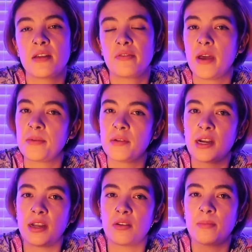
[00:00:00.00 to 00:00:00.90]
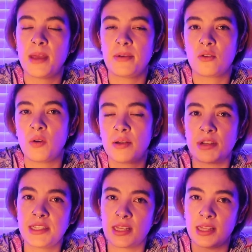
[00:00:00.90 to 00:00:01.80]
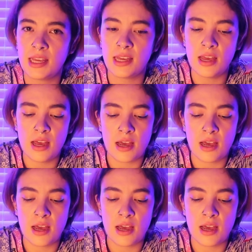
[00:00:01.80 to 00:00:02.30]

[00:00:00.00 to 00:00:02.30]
in February or maybe quite recently.